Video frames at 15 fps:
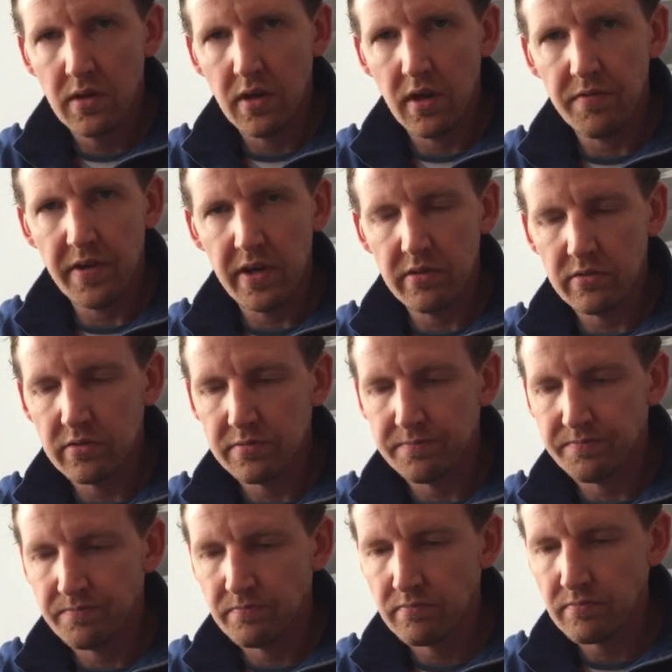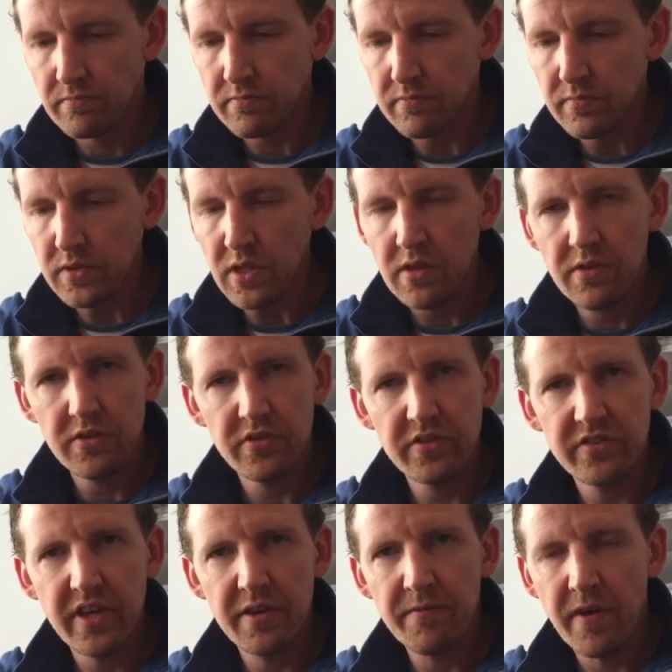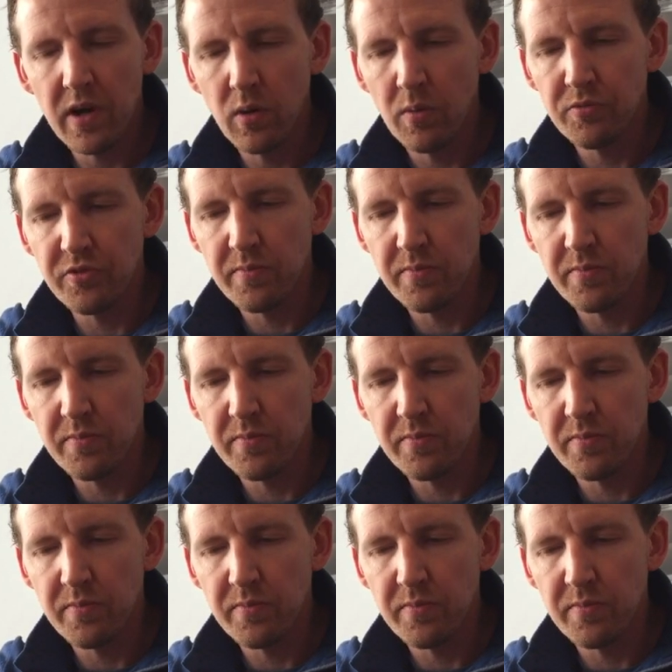Hi folks, this is a follow-up